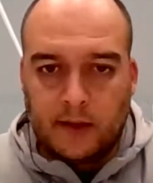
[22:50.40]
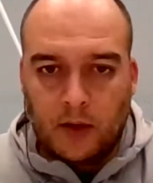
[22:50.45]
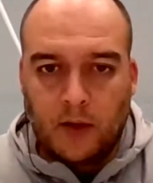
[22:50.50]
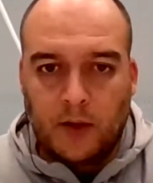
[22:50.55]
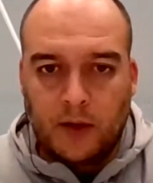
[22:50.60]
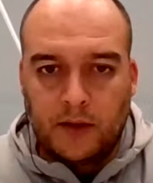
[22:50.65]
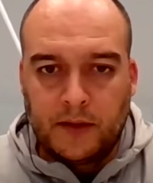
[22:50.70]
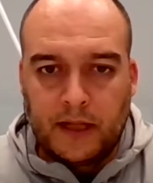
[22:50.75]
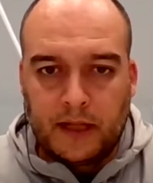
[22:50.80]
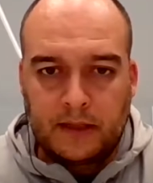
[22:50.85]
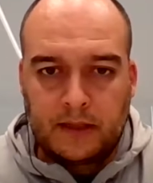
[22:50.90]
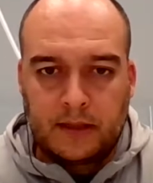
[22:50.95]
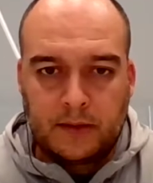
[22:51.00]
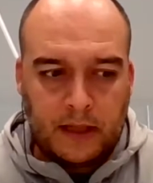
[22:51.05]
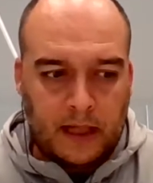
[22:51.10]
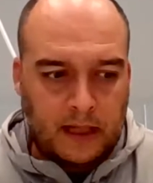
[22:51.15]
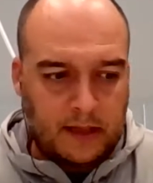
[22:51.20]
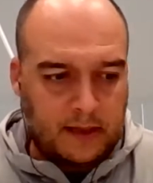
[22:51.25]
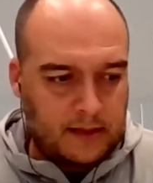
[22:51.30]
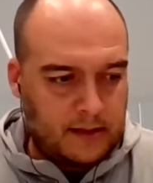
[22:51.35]

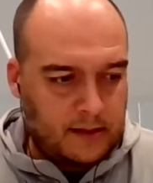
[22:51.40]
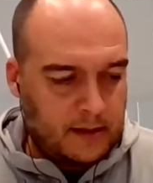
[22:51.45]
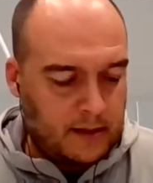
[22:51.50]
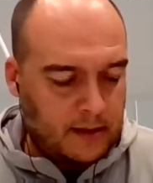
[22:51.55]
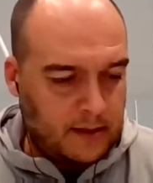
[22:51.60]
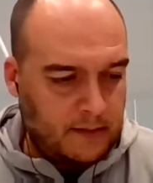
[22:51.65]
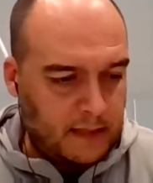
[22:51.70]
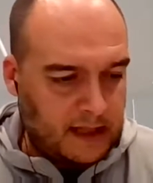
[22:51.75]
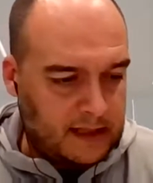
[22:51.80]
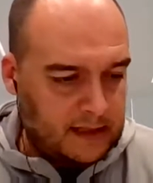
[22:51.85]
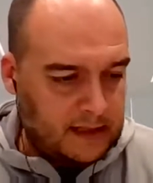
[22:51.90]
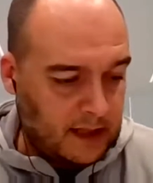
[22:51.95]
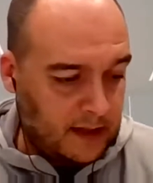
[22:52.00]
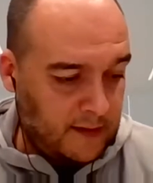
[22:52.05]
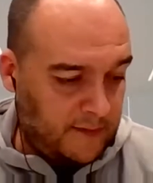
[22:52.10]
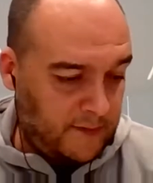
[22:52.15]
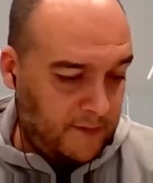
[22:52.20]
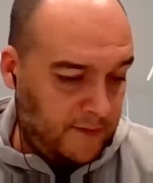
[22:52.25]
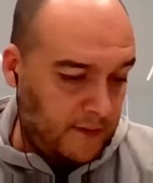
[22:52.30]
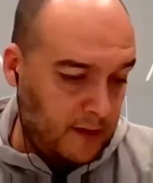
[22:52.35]
that
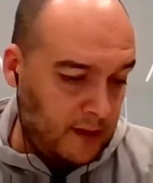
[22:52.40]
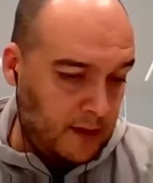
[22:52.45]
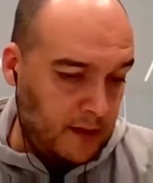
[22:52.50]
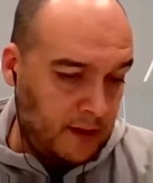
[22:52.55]
stuff.